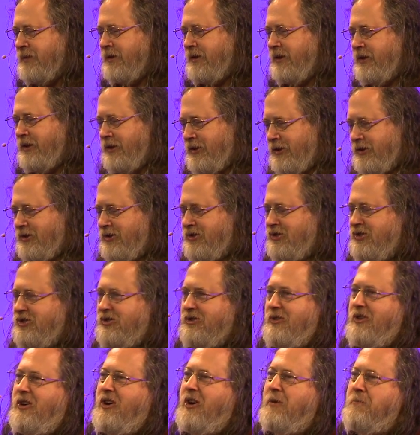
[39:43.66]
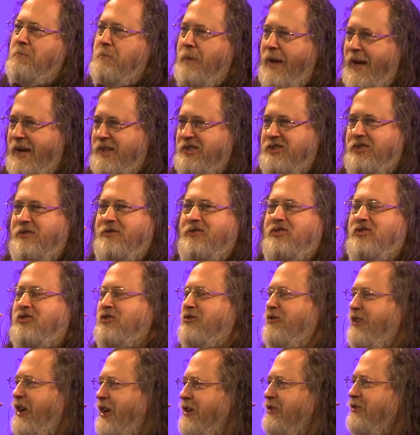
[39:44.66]
is a massive
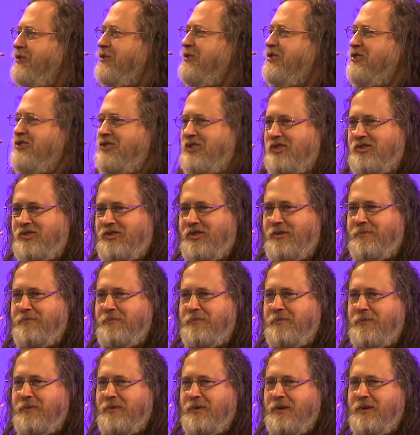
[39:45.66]
surveillance system,